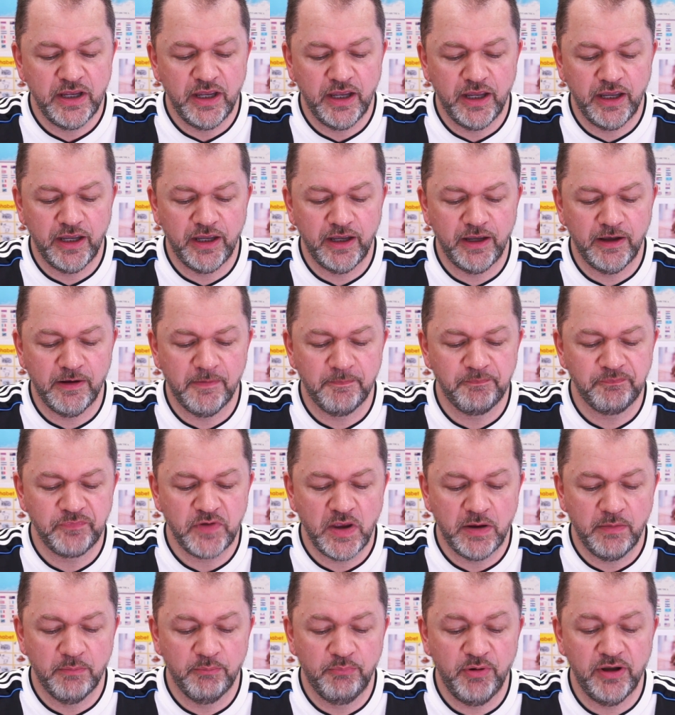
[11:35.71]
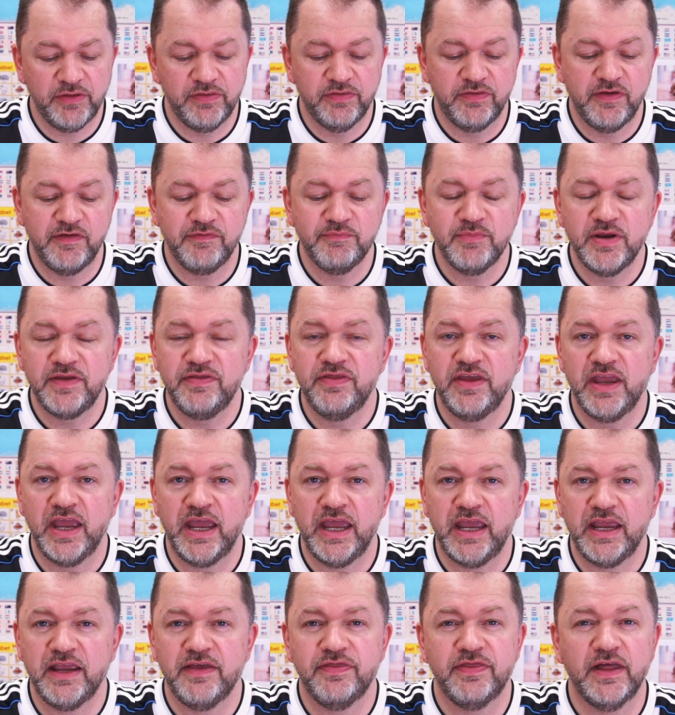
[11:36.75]
But they've made the
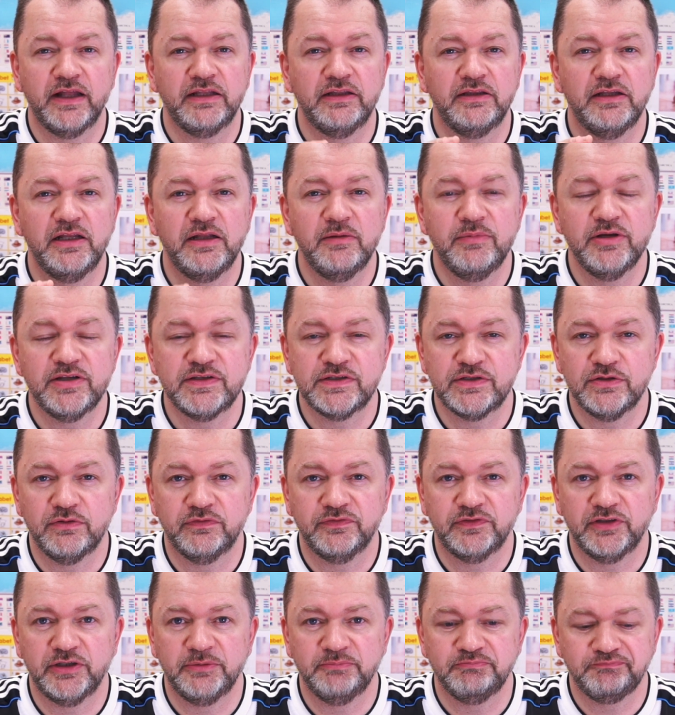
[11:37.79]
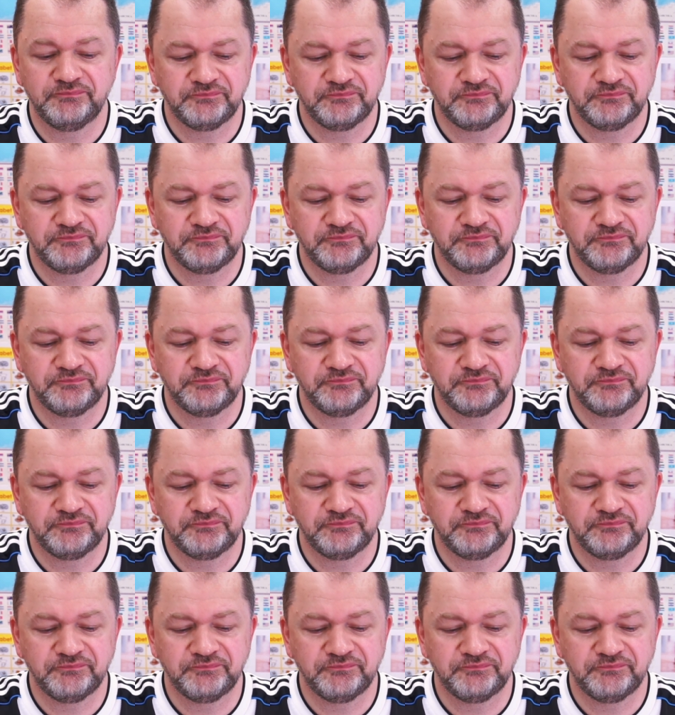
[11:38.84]
egg that little bit softer.